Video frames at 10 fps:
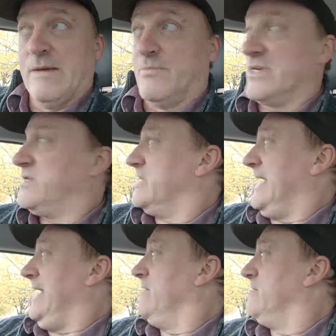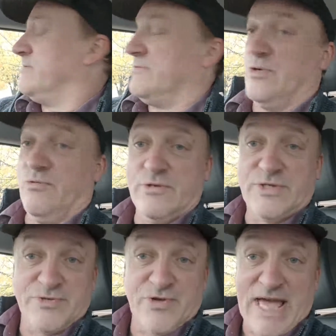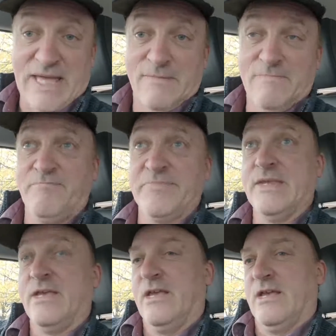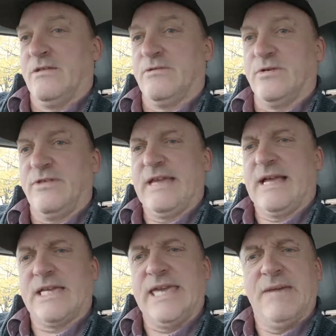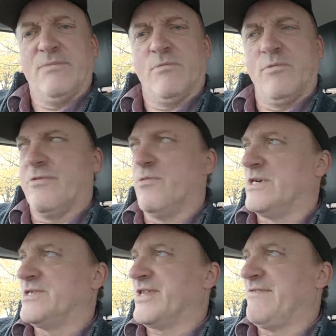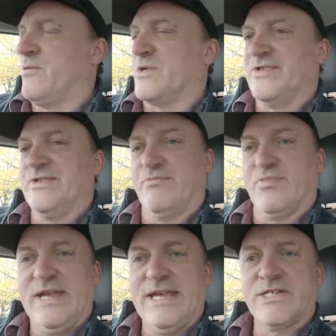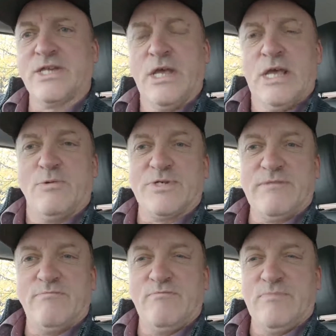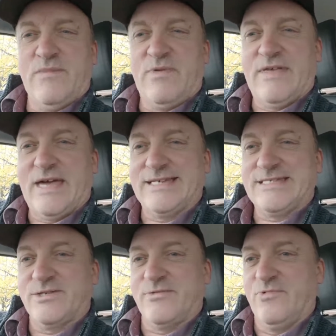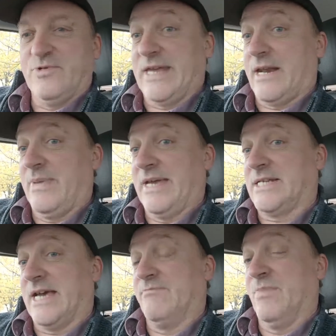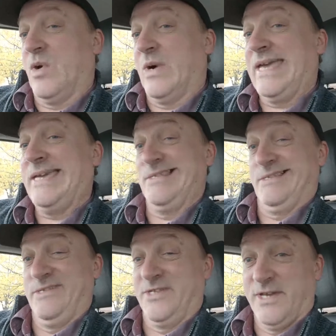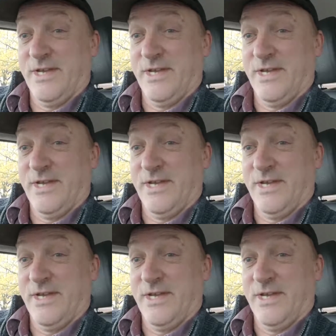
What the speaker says: But today the roads are dry. The only thing I came up with was, if it wasn't the brakes, was it maybe that the route that I picked had more hills